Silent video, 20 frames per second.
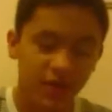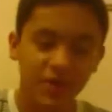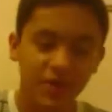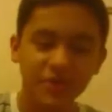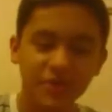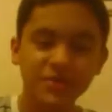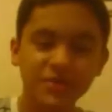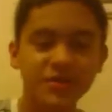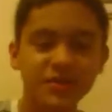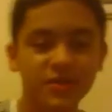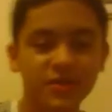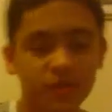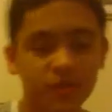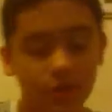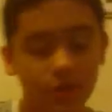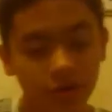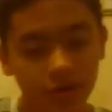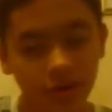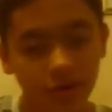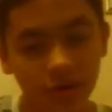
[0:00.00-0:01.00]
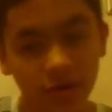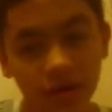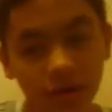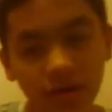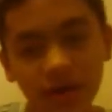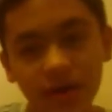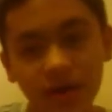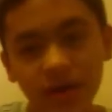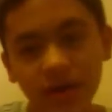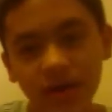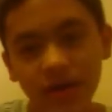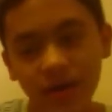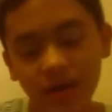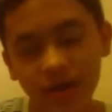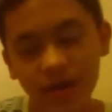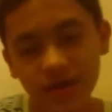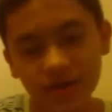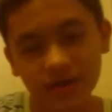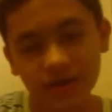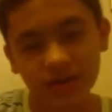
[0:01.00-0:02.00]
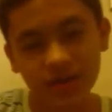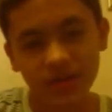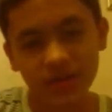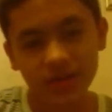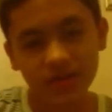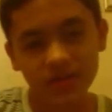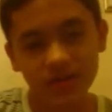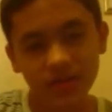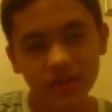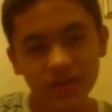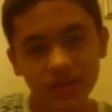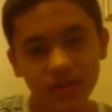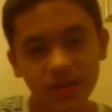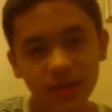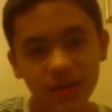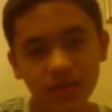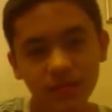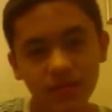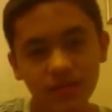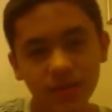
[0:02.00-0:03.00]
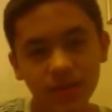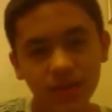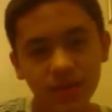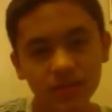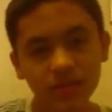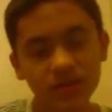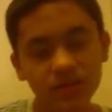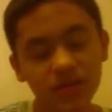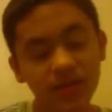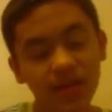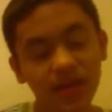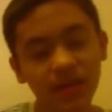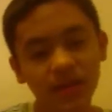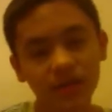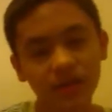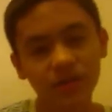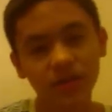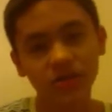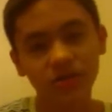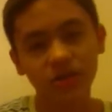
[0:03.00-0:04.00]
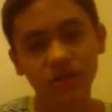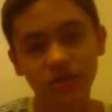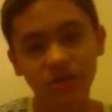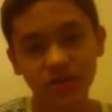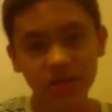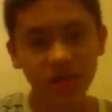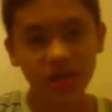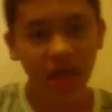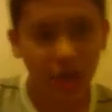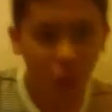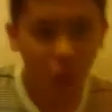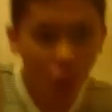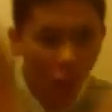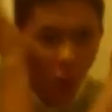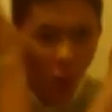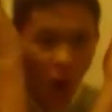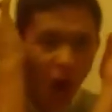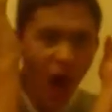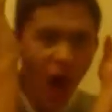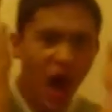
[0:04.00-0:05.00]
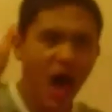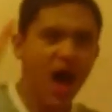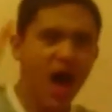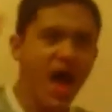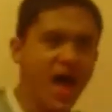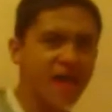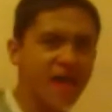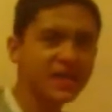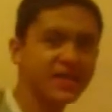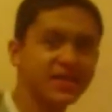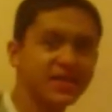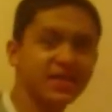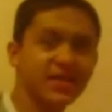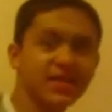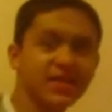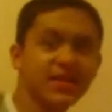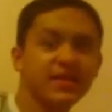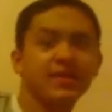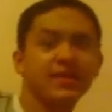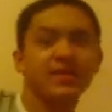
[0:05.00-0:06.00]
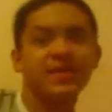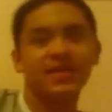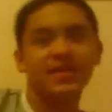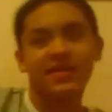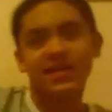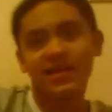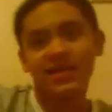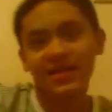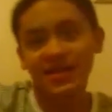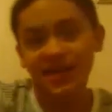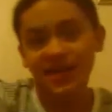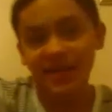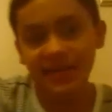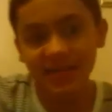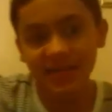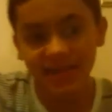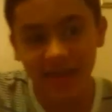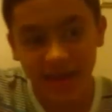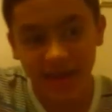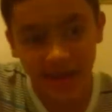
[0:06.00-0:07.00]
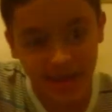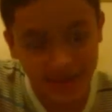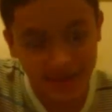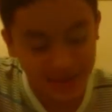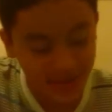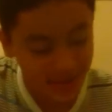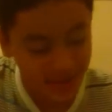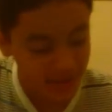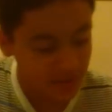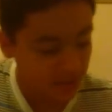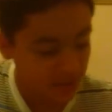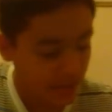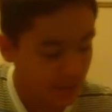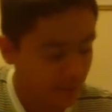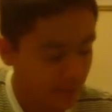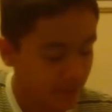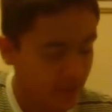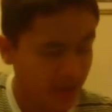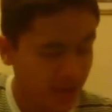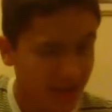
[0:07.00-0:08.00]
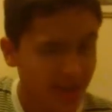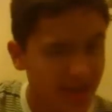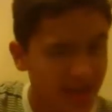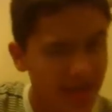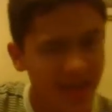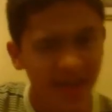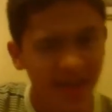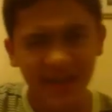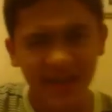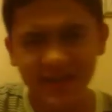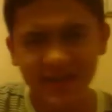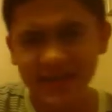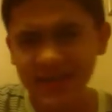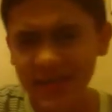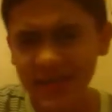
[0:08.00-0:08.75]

coach is a girl, and he says to the teammates, "Take off your shirts." They're like, "What?" Yeah, so it's pretty funny. It's